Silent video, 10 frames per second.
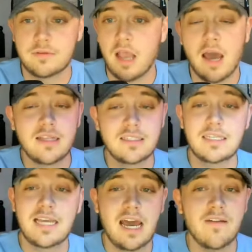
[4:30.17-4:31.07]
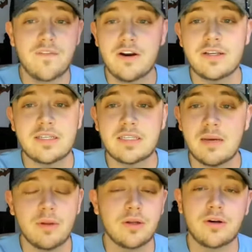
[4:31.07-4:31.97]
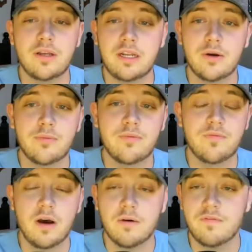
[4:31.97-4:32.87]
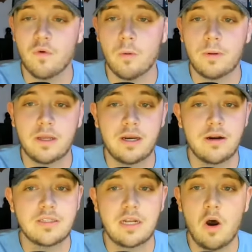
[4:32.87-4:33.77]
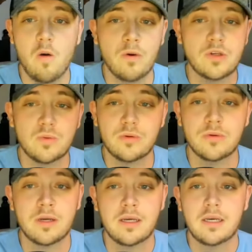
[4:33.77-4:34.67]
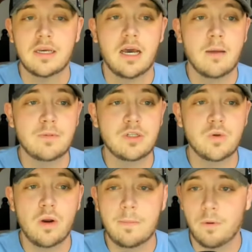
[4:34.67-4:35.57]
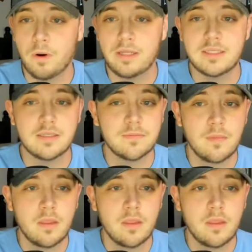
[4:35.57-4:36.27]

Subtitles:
Honestly, kind of very similar. You know, four players that almost were up to 20 points.